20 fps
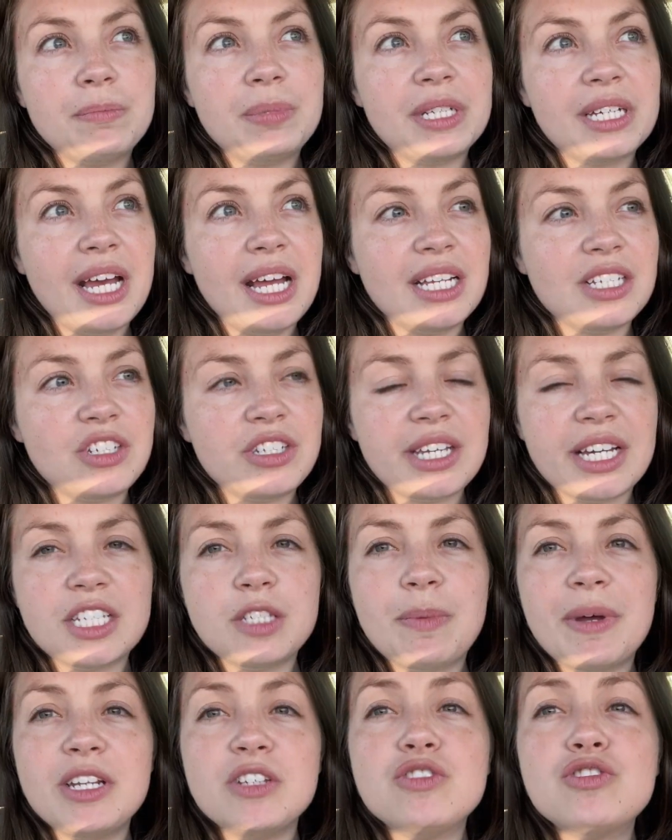but again, it's just like
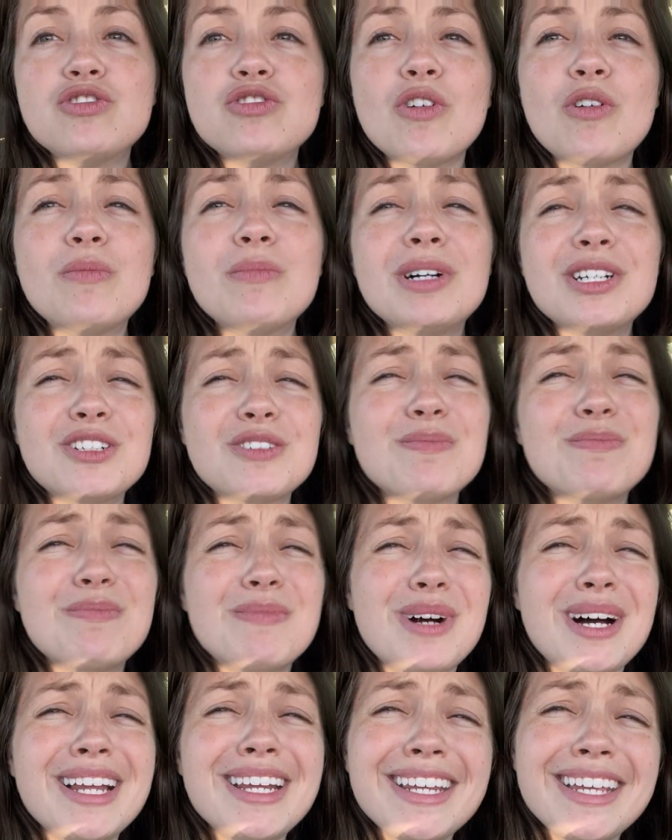spending so much
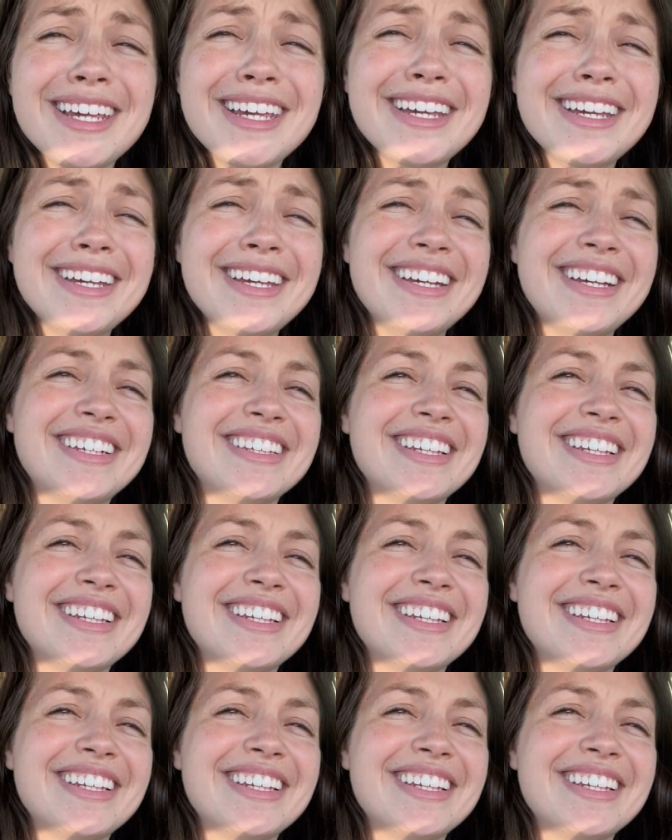money,